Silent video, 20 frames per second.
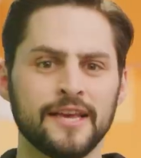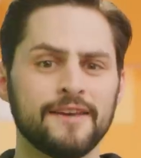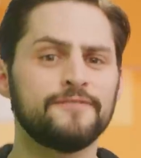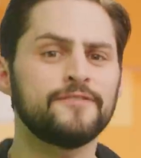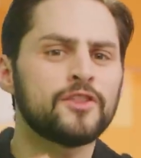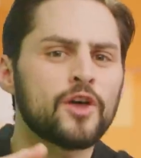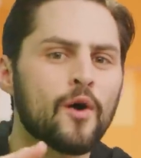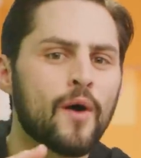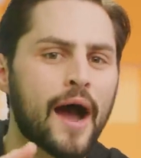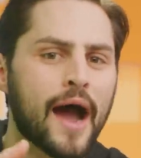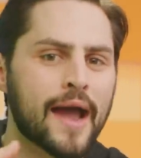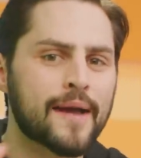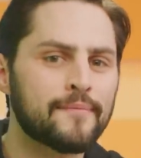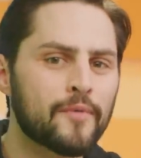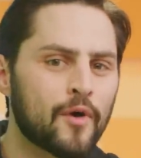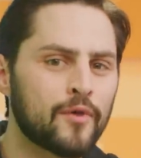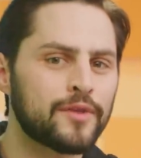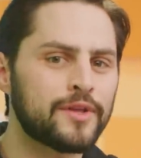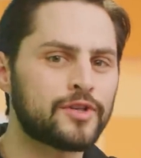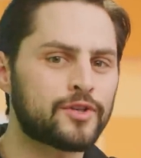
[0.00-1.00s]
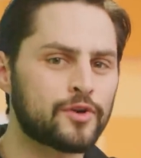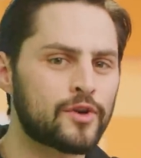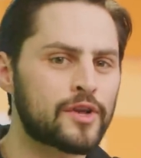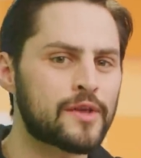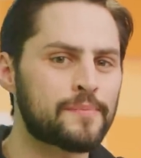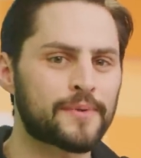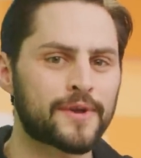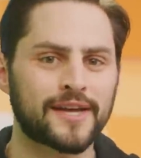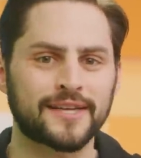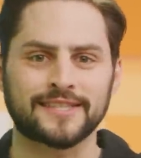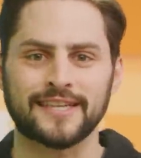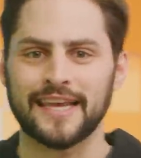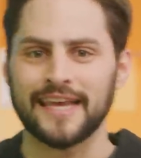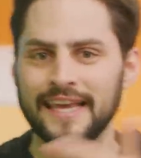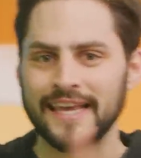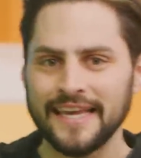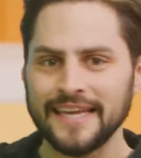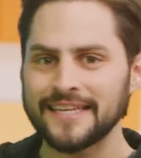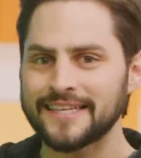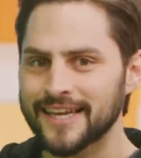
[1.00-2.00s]
Even though I'm only doing it because
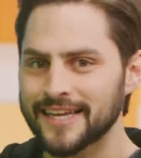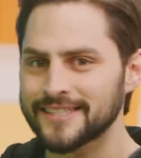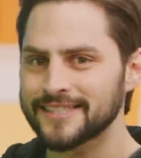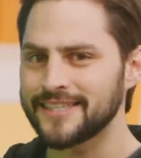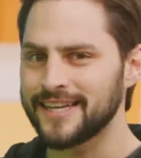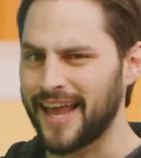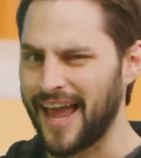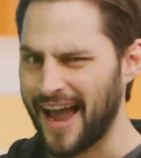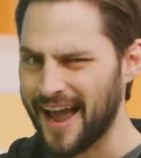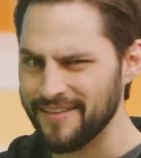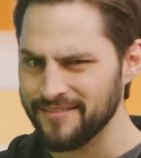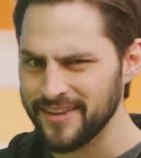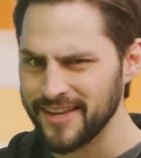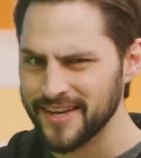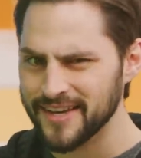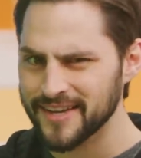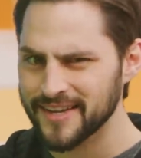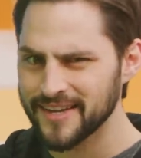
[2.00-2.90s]
he doesn't have it?